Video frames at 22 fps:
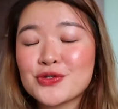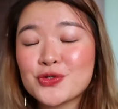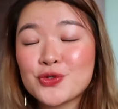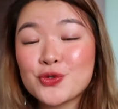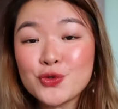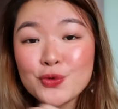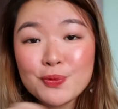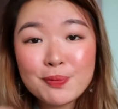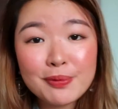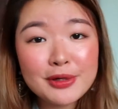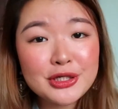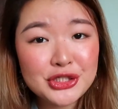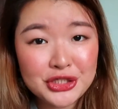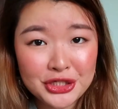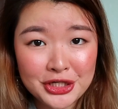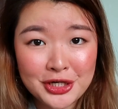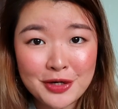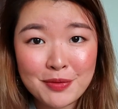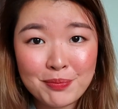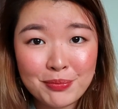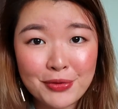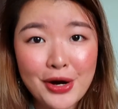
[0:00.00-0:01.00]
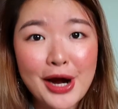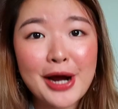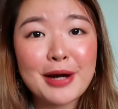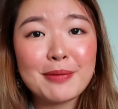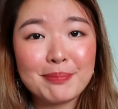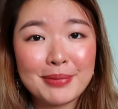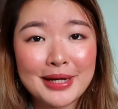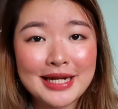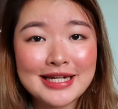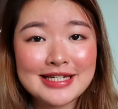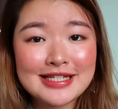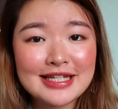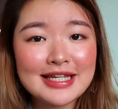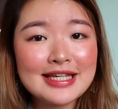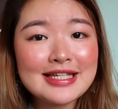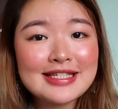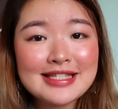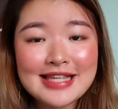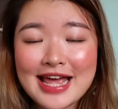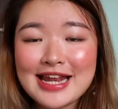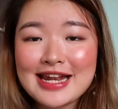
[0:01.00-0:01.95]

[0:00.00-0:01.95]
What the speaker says: super sheer bra and panties,